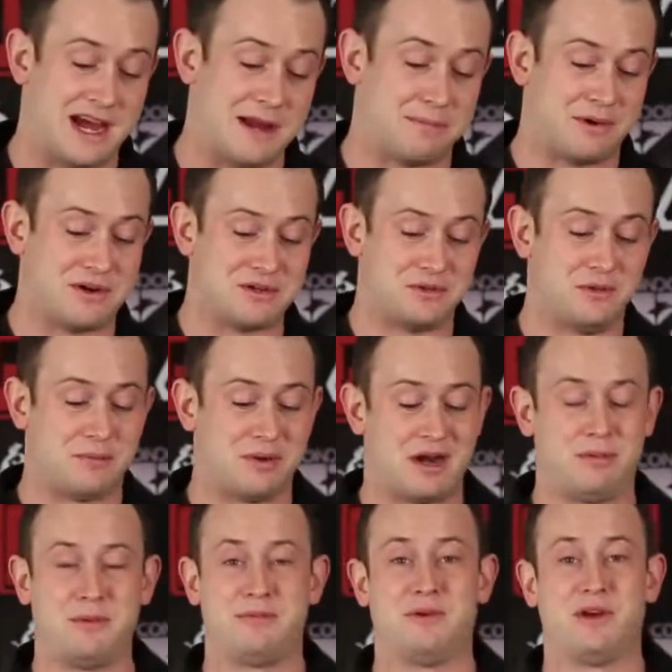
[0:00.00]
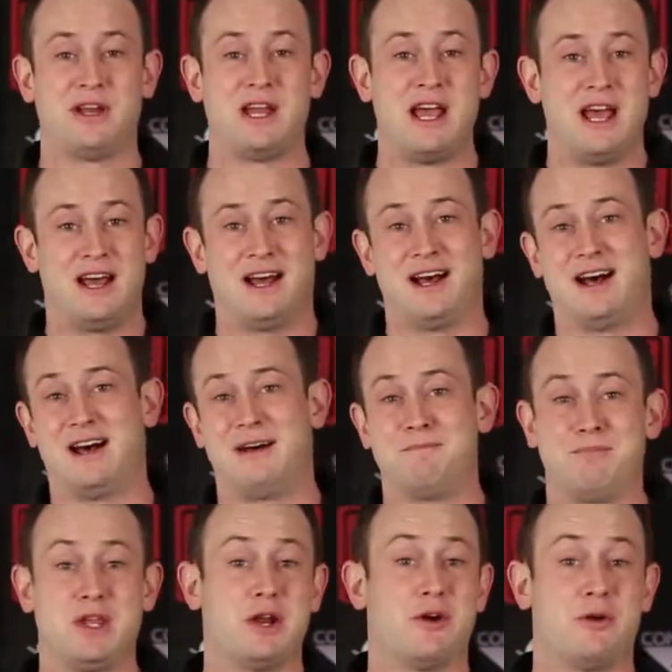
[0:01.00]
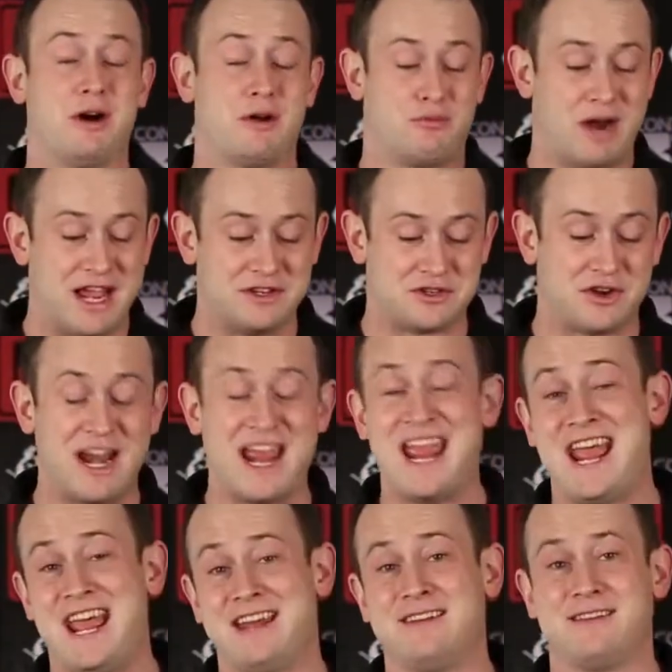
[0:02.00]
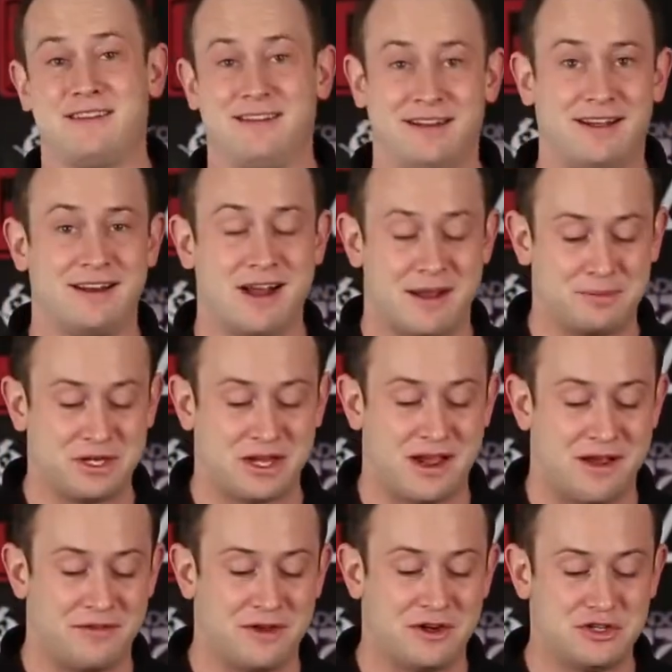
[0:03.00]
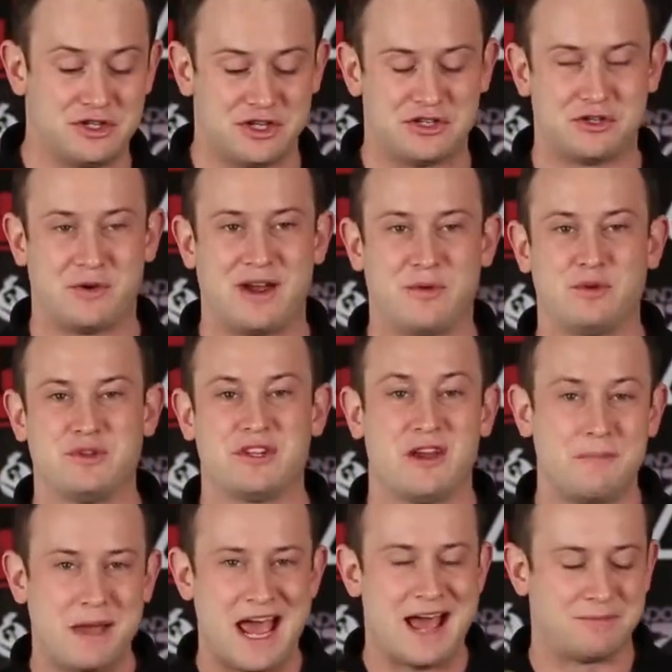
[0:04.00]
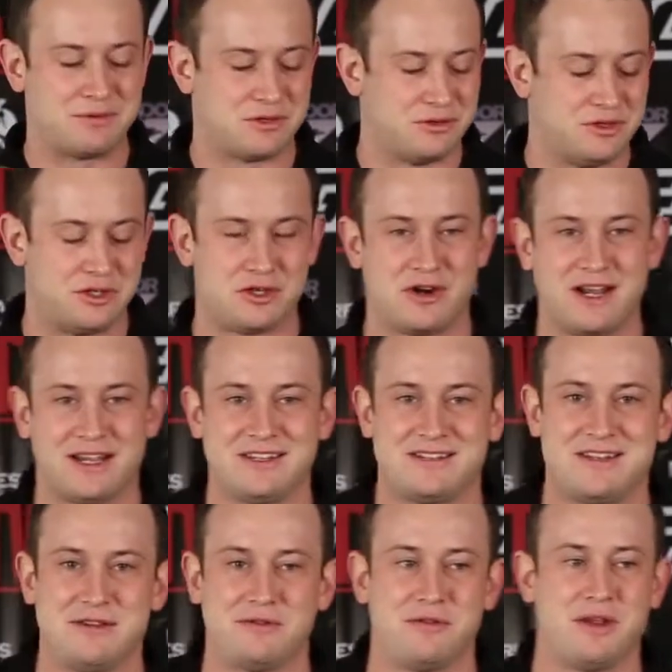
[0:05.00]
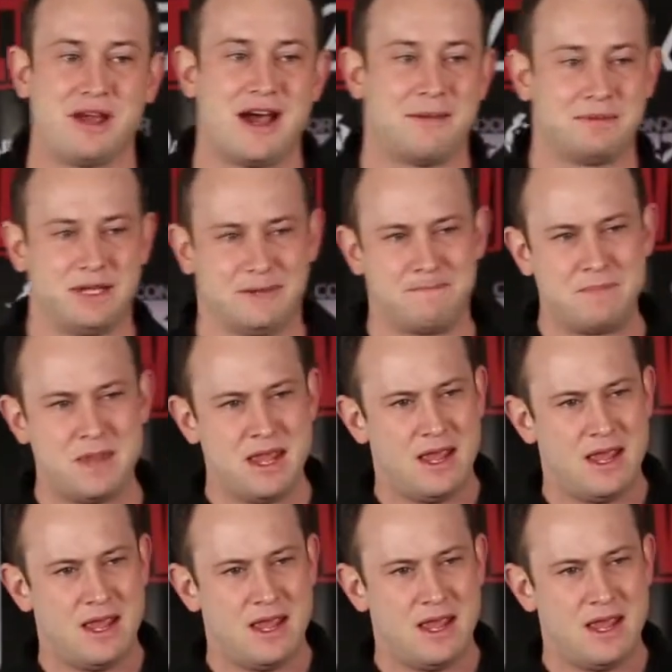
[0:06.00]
I personally would probably put a riser and an optic on there just so I was absolutely sure I could see through the optic.